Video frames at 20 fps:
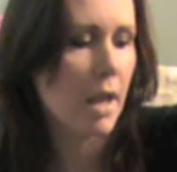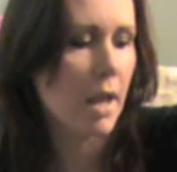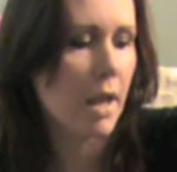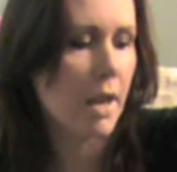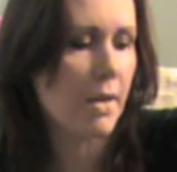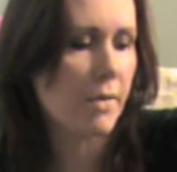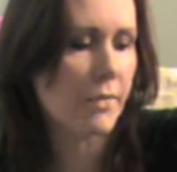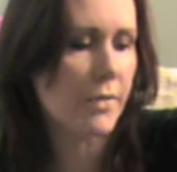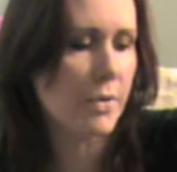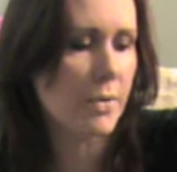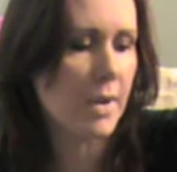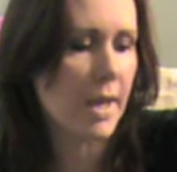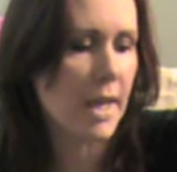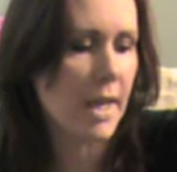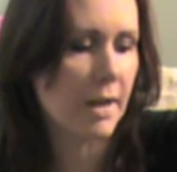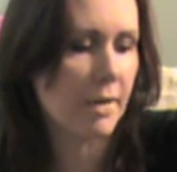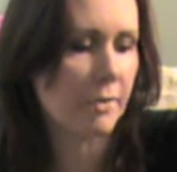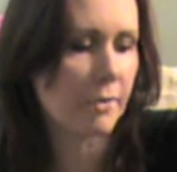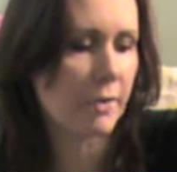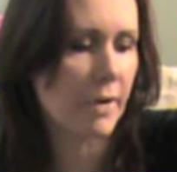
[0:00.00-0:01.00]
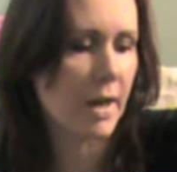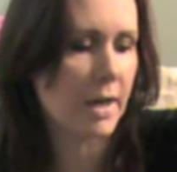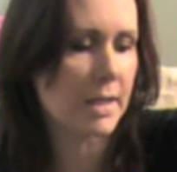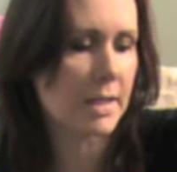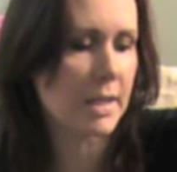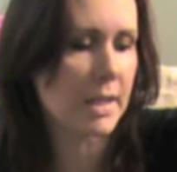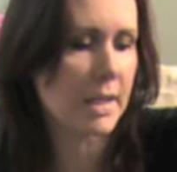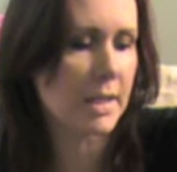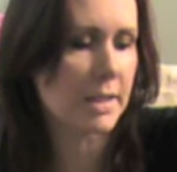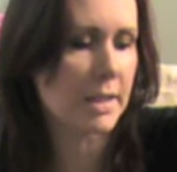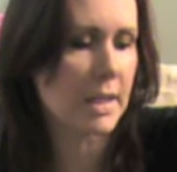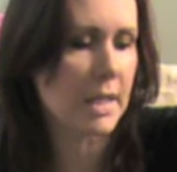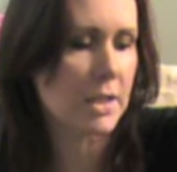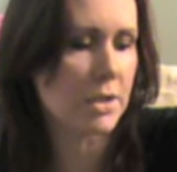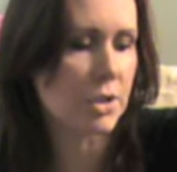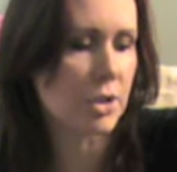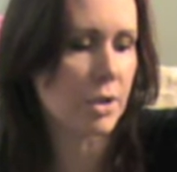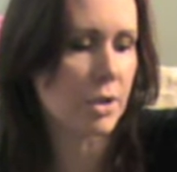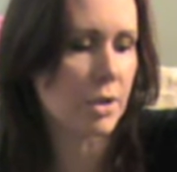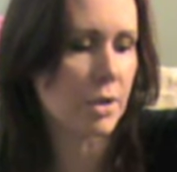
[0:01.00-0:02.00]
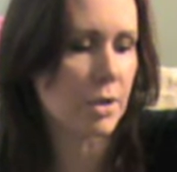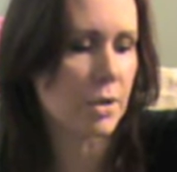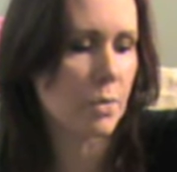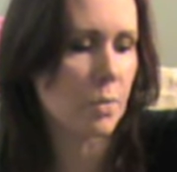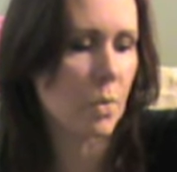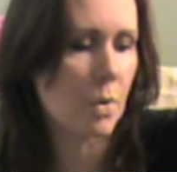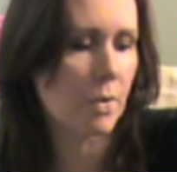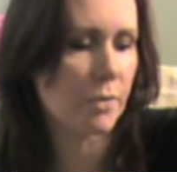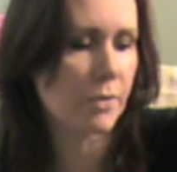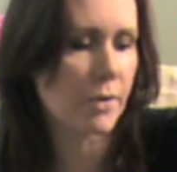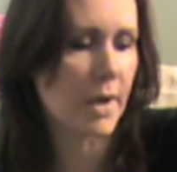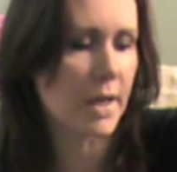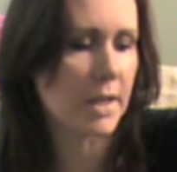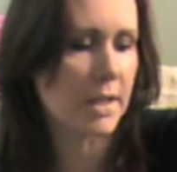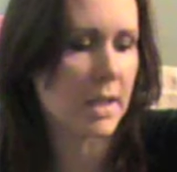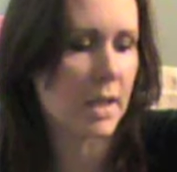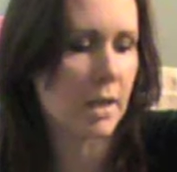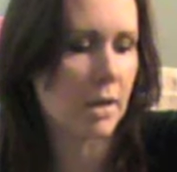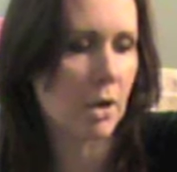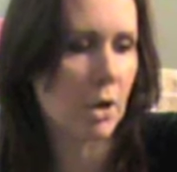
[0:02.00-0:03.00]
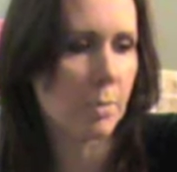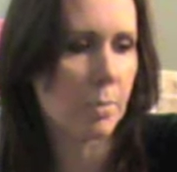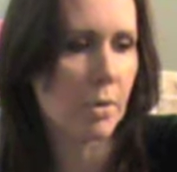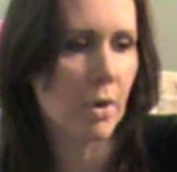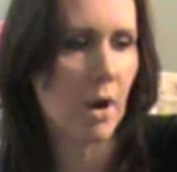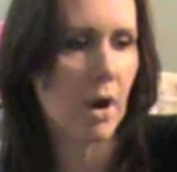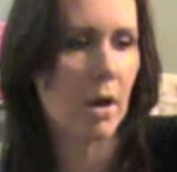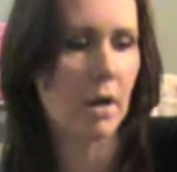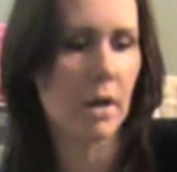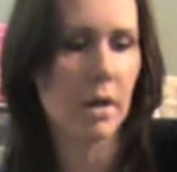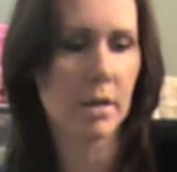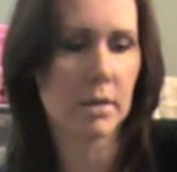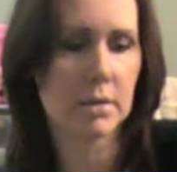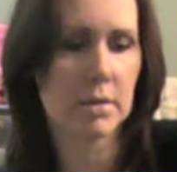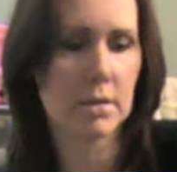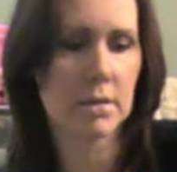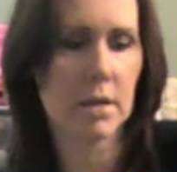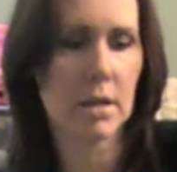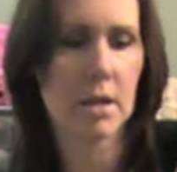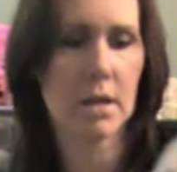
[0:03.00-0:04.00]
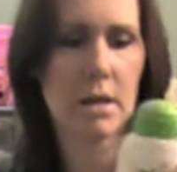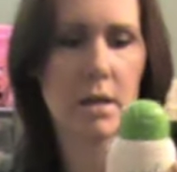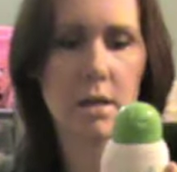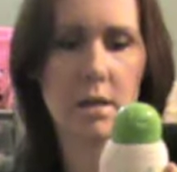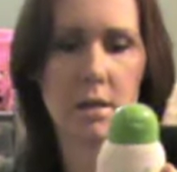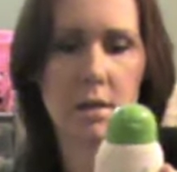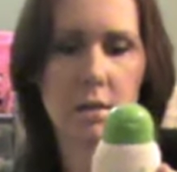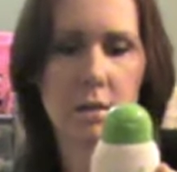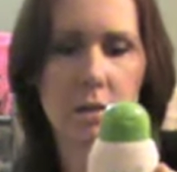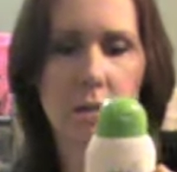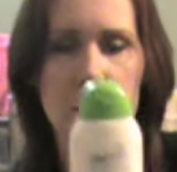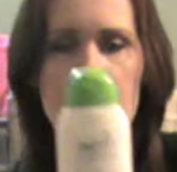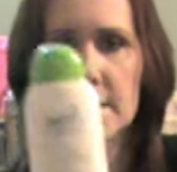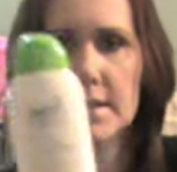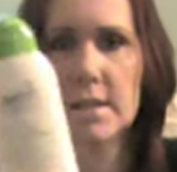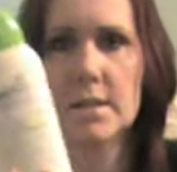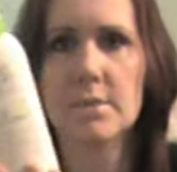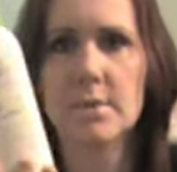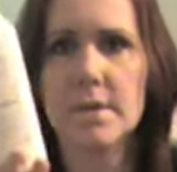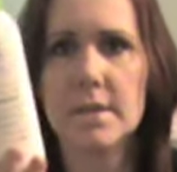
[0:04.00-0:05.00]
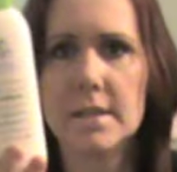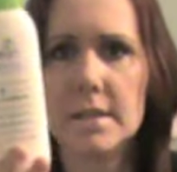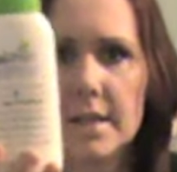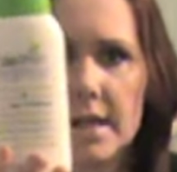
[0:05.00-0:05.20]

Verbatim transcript: If you can't find it in nature, you won't find it in our product." And this is what it